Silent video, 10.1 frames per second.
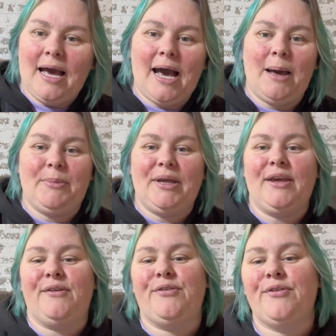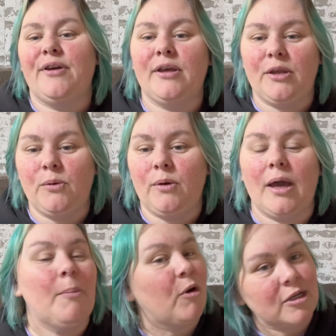If you
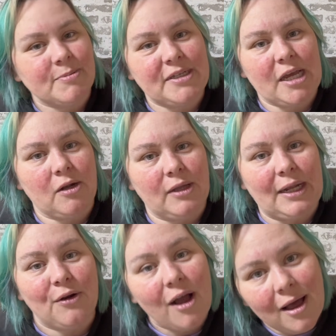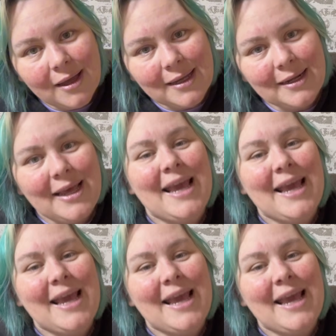come across my channel later on